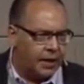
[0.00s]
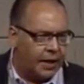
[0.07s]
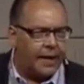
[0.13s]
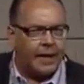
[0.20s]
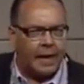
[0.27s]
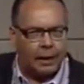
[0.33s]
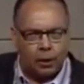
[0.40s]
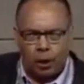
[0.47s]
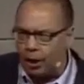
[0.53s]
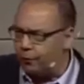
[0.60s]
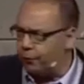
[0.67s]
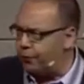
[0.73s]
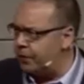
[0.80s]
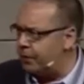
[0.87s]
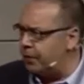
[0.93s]
and are
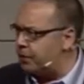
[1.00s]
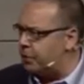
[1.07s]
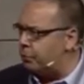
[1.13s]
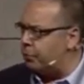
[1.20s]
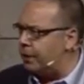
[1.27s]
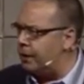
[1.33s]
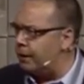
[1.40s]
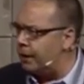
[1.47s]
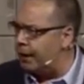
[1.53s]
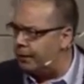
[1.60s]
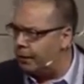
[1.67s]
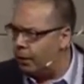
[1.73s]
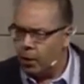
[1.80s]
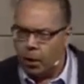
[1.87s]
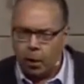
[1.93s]
confident doing
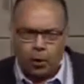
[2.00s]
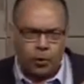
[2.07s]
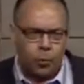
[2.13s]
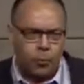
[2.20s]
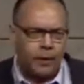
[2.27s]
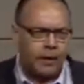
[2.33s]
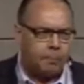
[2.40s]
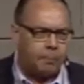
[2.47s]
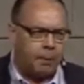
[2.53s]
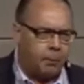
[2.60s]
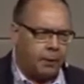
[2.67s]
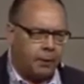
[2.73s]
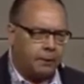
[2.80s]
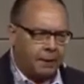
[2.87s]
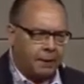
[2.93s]
that on a
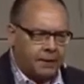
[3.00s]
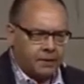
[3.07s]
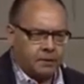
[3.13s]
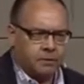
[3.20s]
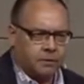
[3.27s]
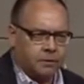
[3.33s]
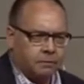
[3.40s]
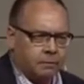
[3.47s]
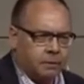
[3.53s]
week-by-week basis.